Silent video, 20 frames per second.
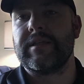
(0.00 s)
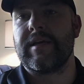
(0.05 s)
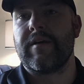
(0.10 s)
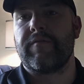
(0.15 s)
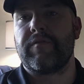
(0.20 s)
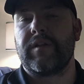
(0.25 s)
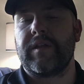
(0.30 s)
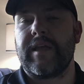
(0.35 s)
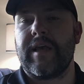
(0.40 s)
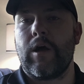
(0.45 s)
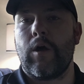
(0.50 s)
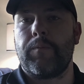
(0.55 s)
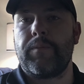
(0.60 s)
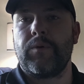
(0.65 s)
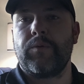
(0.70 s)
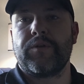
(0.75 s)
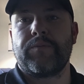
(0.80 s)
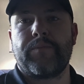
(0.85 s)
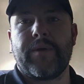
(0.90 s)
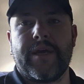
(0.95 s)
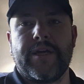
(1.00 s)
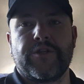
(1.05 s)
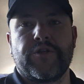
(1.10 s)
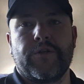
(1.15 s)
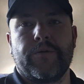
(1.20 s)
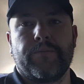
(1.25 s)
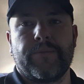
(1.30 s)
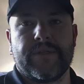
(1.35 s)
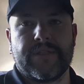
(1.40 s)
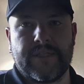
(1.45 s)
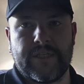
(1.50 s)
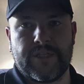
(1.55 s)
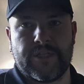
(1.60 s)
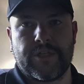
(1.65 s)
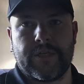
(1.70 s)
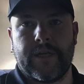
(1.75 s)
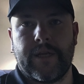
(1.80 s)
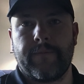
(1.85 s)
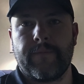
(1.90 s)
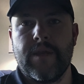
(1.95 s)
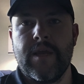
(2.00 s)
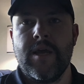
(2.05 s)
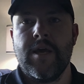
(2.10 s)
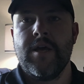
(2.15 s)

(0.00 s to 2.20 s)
definitely help it with patient positioning.